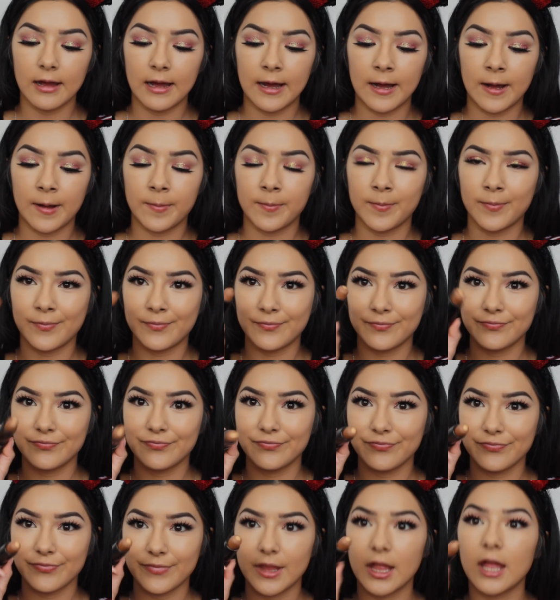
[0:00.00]

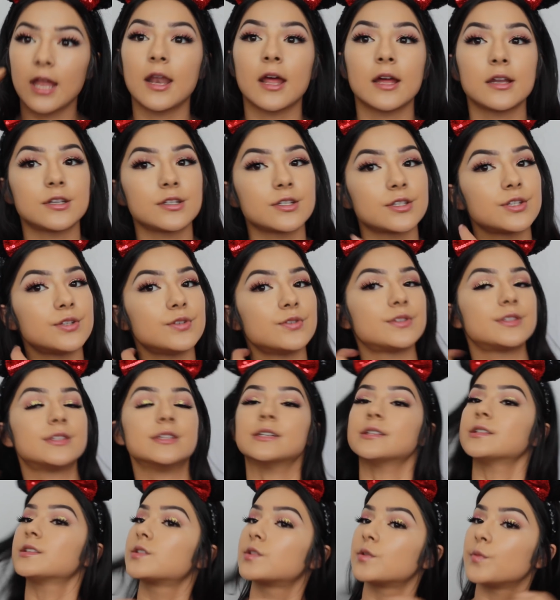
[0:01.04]
And I just use
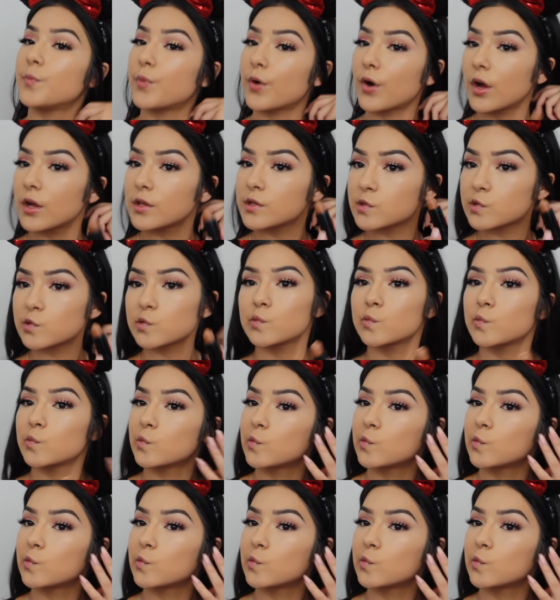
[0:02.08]
this to bronze.